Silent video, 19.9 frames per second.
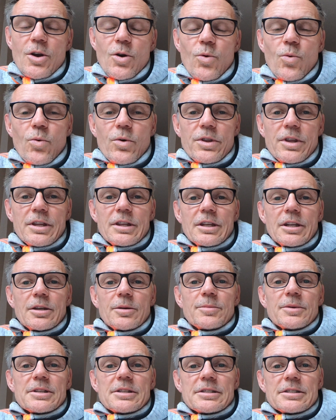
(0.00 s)
within the
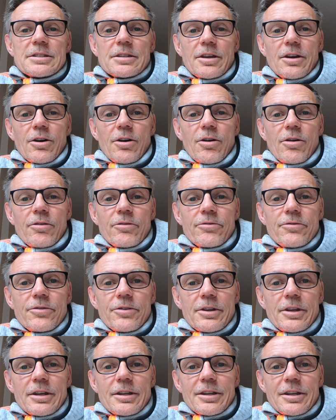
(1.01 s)
limits of
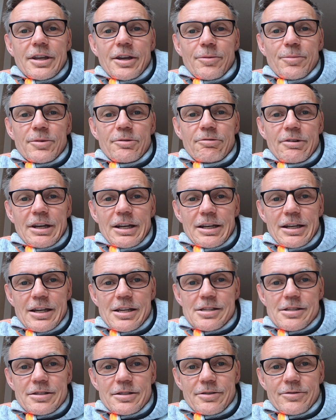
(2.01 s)
the government
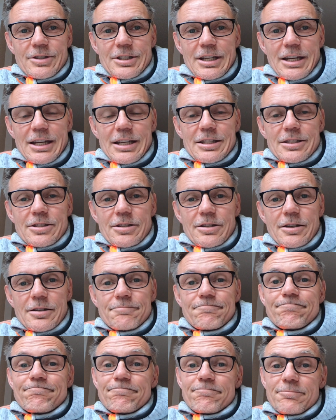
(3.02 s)
regulations of staying inside